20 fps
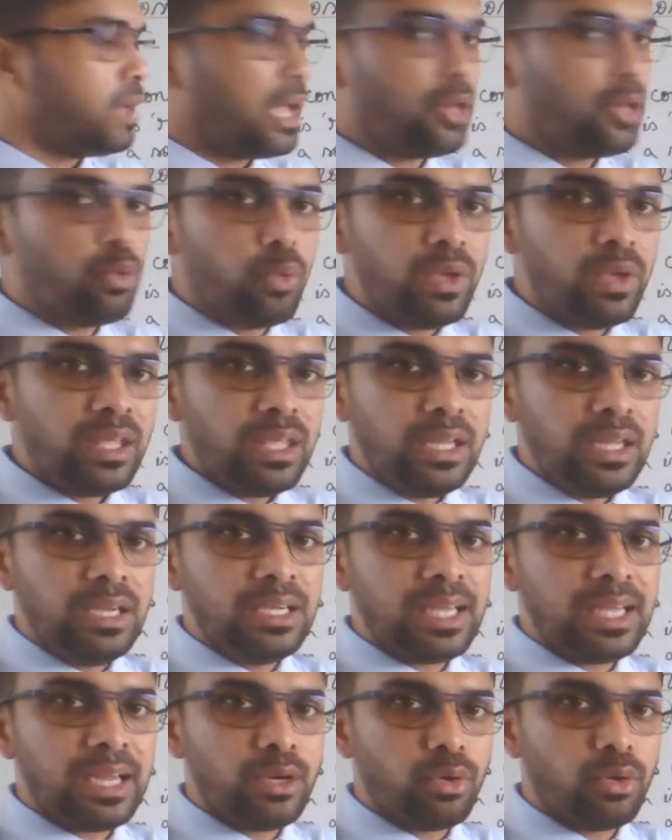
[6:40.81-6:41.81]
and we
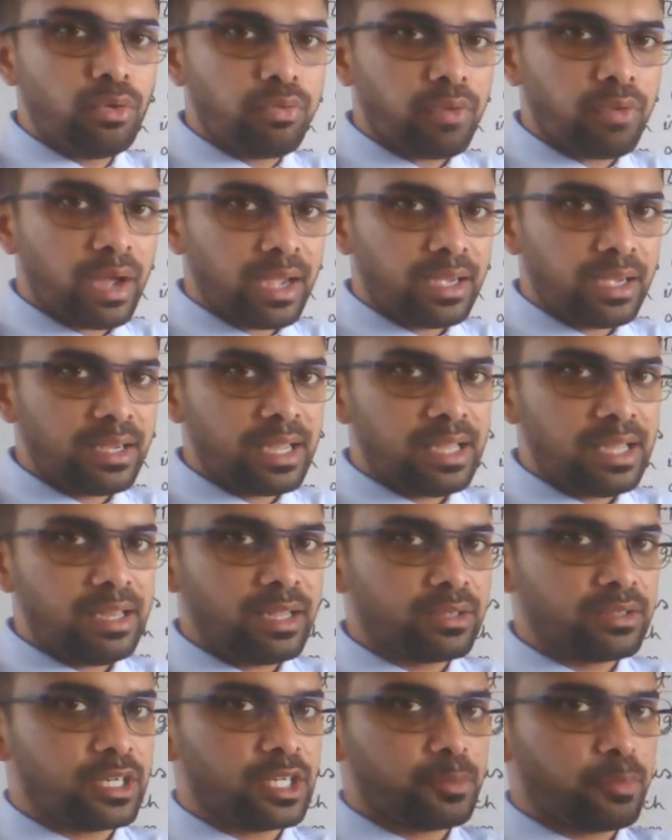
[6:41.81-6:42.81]
intend to find the
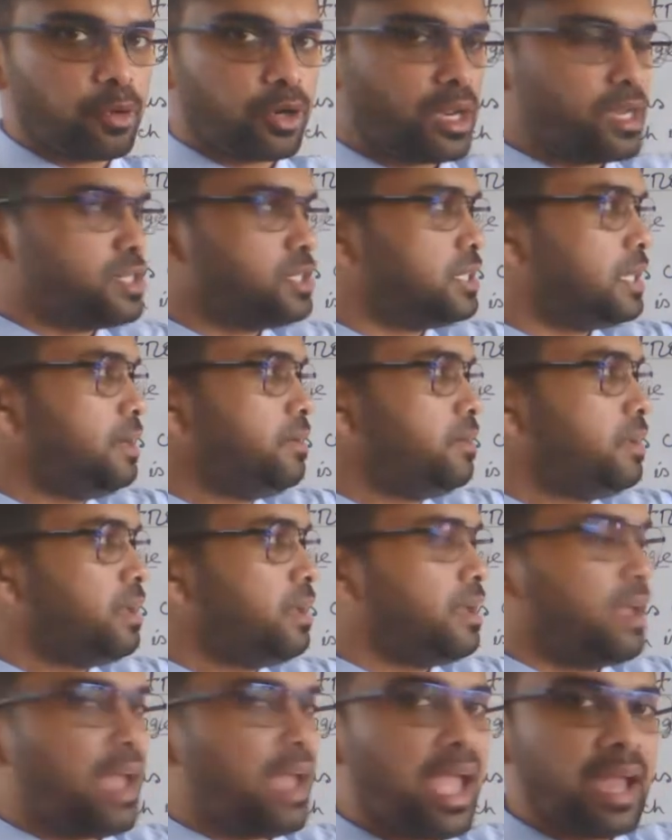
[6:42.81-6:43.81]
electric potential
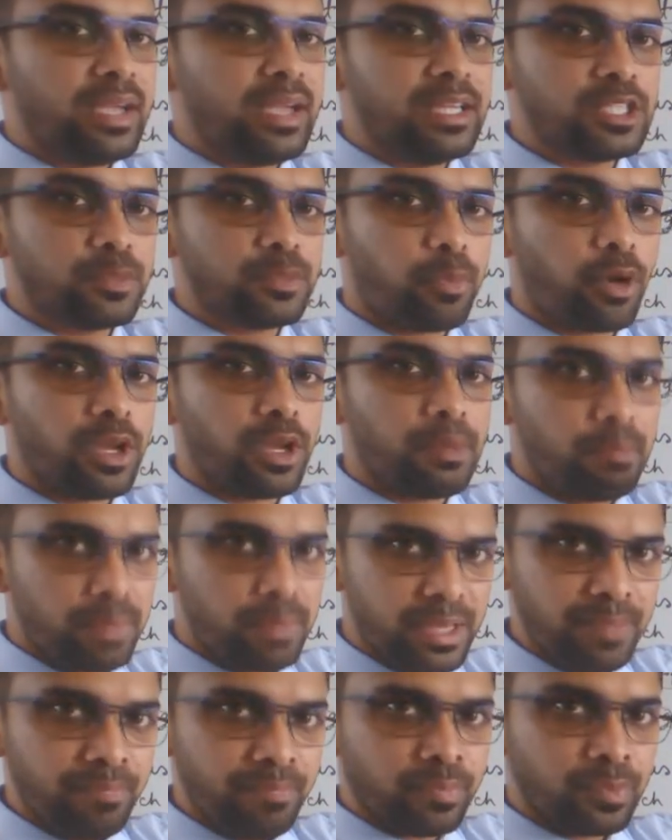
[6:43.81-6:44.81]
at this point
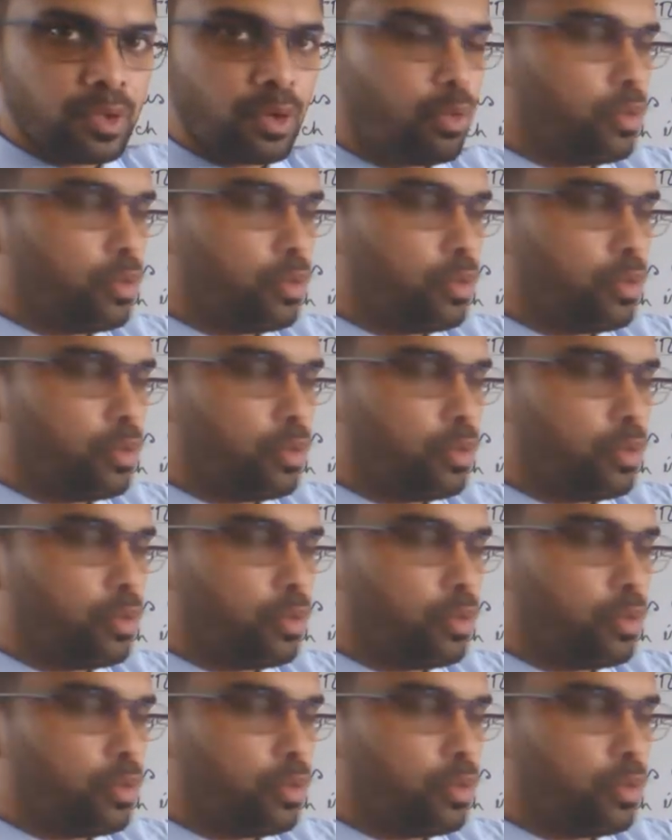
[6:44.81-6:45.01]
P,